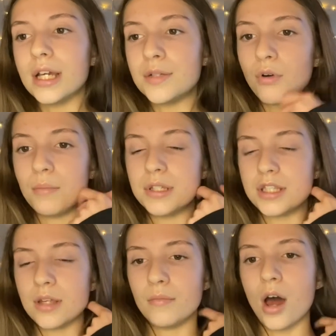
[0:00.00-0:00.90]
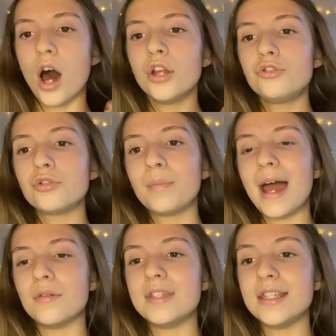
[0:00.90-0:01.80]
had promised them
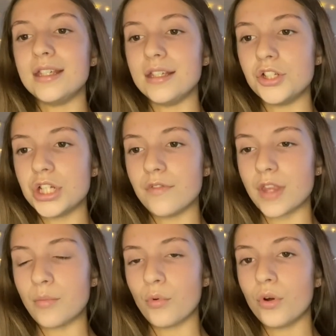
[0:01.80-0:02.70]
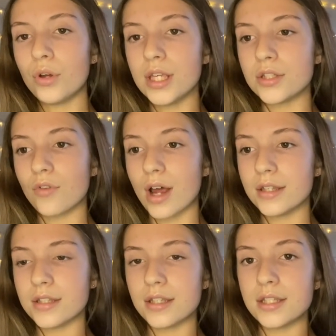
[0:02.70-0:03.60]
£100 each if they brought his
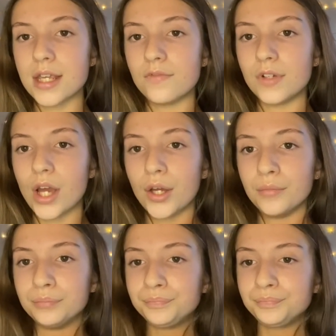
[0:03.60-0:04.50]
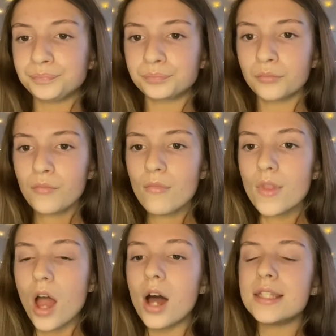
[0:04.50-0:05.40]
grandson safely home.
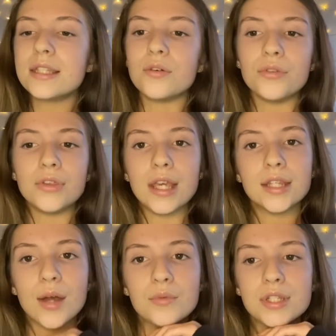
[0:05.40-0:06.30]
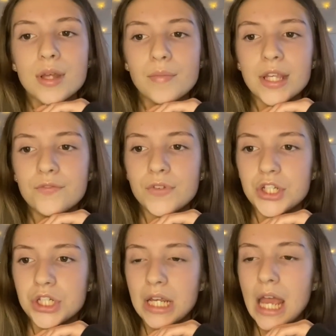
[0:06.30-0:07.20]
I still think there was something
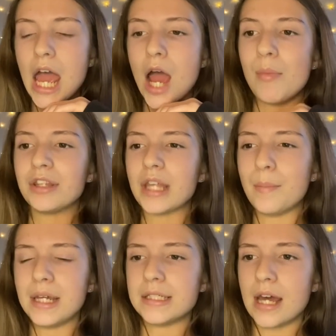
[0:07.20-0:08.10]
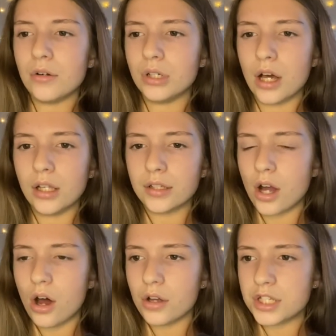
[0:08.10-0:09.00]
fishy about that pigtail girl at the
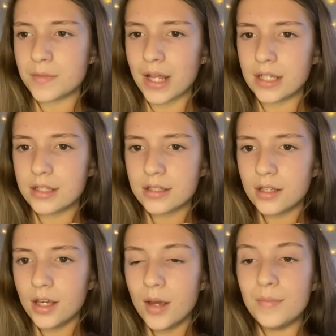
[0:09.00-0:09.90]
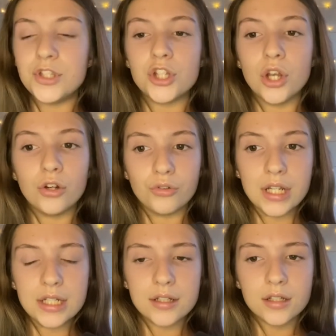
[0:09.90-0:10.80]
Carter's place, Miss Lowe
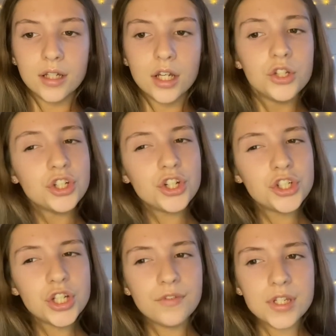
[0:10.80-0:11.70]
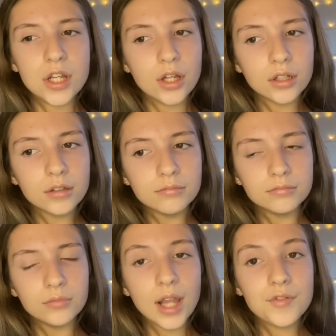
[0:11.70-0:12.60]
agreed. She had a shifty look.
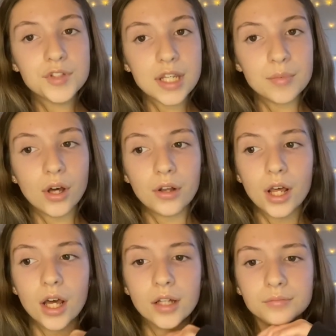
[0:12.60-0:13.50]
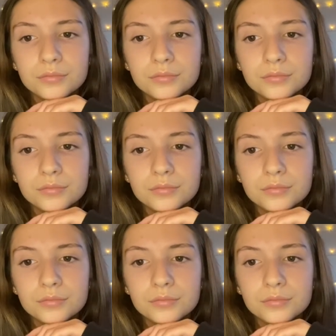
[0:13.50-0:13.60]
We'll have to keep an eye on her.